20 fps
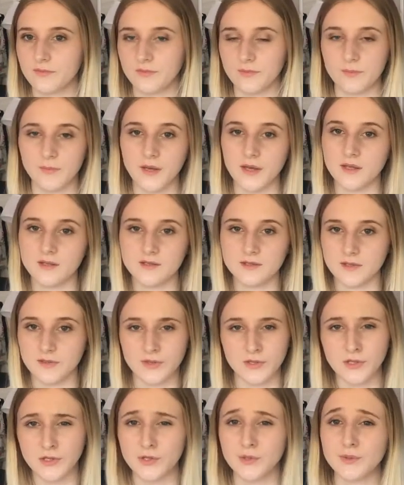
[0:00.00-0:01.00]
minutes in the
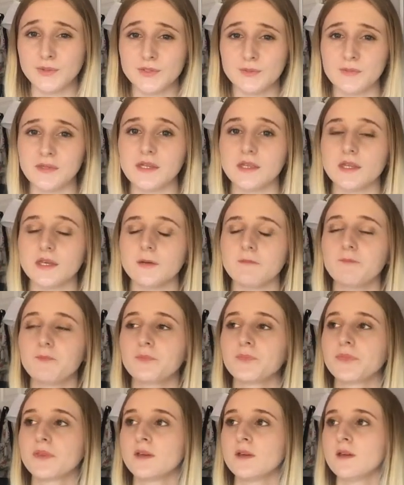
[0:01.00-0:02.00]
queue to meet them.
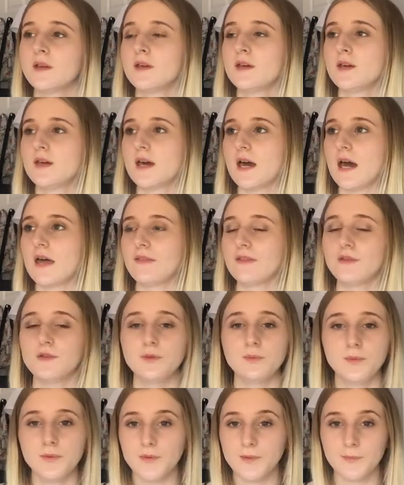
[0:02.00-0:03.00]
At the
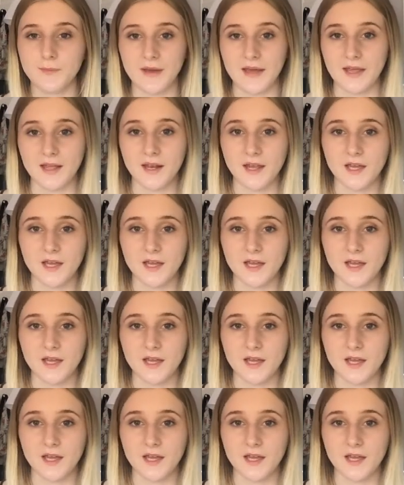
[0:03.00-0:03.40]
Newport Bay,